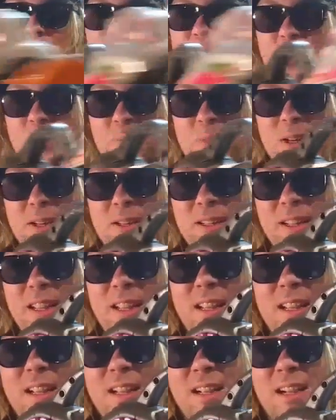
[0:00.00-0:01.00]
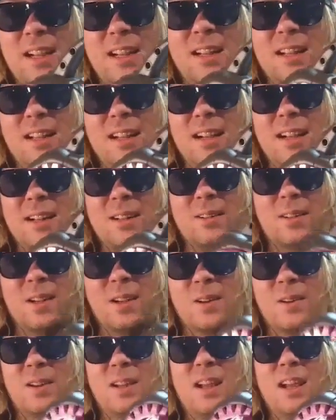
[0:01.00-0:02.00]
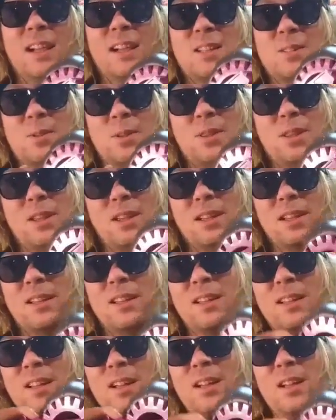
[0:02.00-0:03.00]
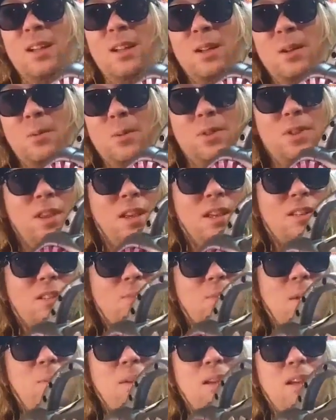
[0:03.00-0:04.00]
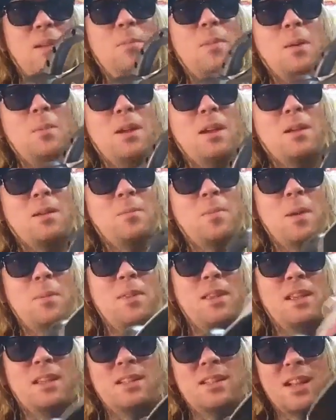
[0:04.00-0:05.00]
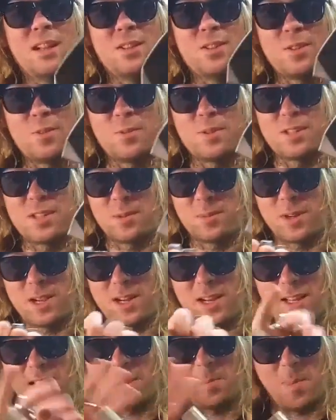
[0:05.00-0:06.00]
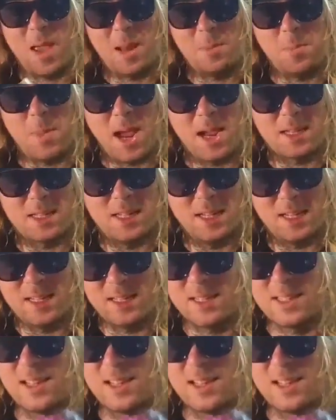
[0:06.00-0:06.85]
future punky kind of. I don't know. I guess with this maybe the intention was some kind of like Mad Maxian